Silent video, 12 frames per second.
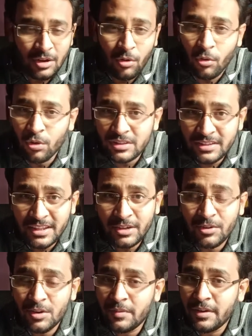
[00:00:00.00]
The whole
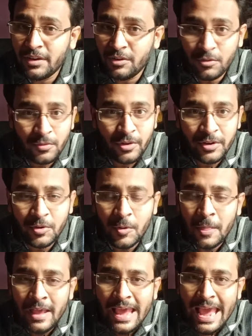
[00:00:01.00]
thing will be new for
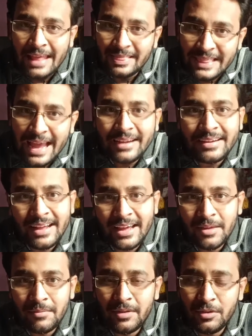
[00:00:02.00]
you, and that
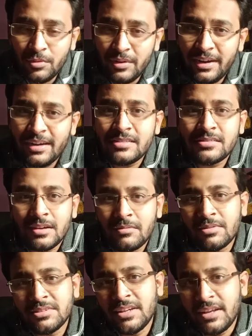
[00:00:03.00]
time you need
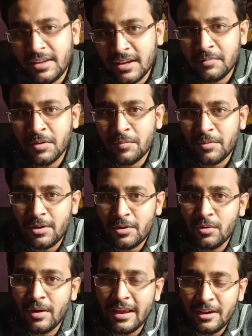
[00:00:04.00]
some senior
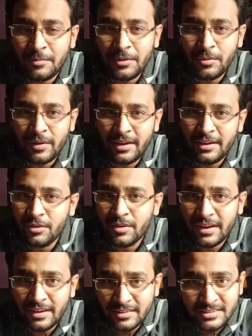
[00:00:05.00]
people to help you in
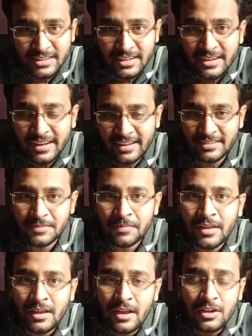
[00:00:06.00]
your initial days.
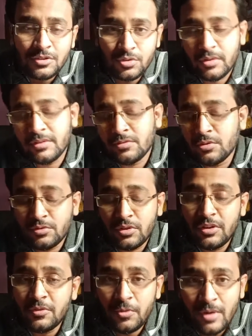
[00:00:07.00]
So
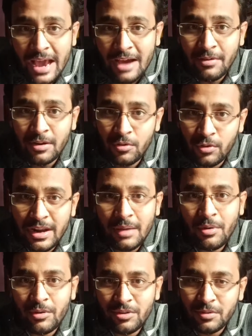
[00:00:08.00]
if you have a good
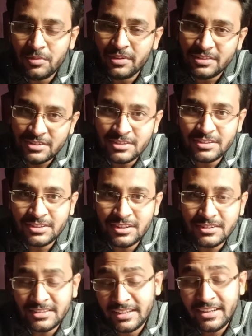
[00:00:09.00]
amount of
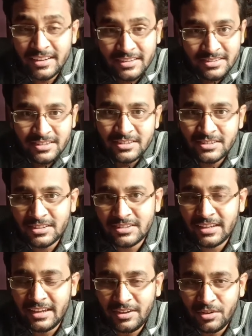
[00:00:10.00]
researchers, senior
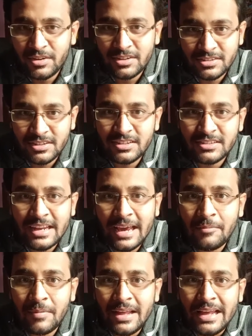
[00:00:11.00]
researchers in your research
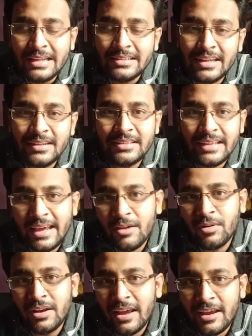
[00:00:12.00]
lab, then
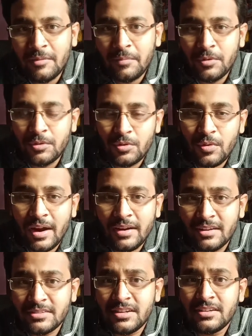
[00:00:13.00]
they will help you to
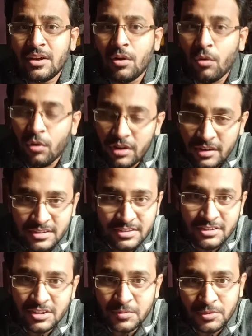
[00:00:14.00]
understand the whole
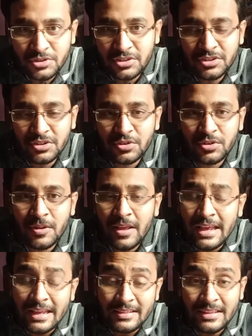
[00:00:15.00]
research procedure.
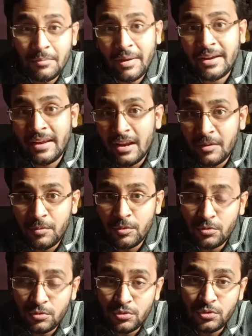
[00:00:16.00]
They might help
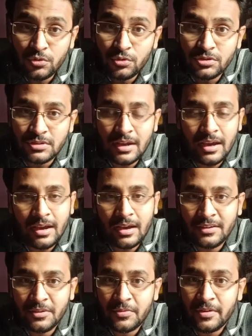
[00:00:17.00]
you to choose
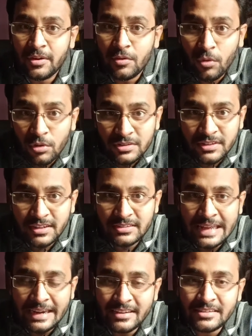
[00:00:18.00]
different
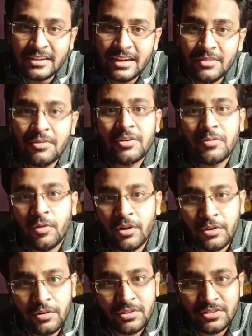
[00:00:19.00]
courses that is relevant
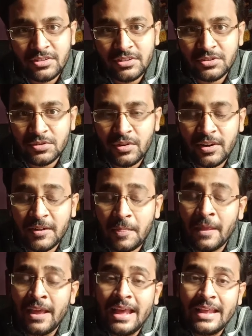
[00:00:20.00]
for your research
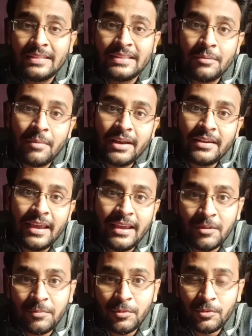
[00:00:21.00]
work. They might
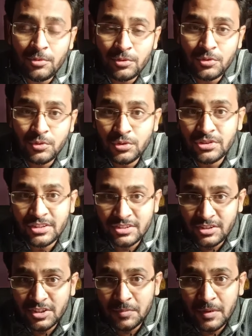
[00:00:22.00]
help you to choose
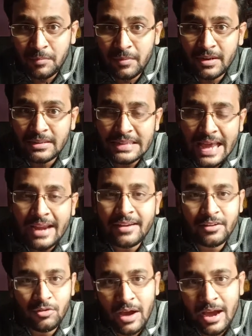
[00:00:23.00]
research paper
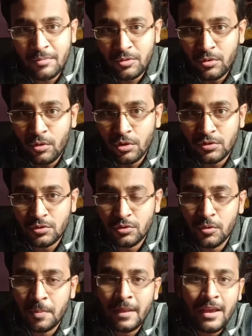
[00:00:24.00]
that you have to go
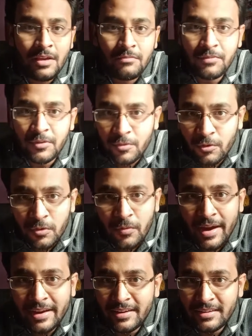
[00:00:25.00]
through before
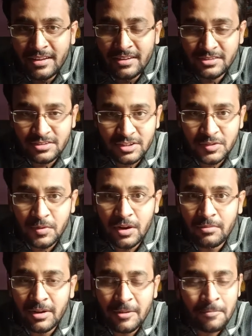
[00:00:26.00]
finding the research
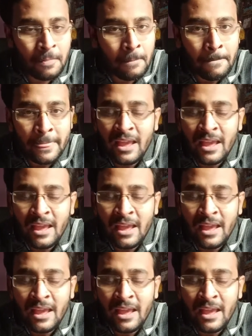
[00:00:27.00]
problem.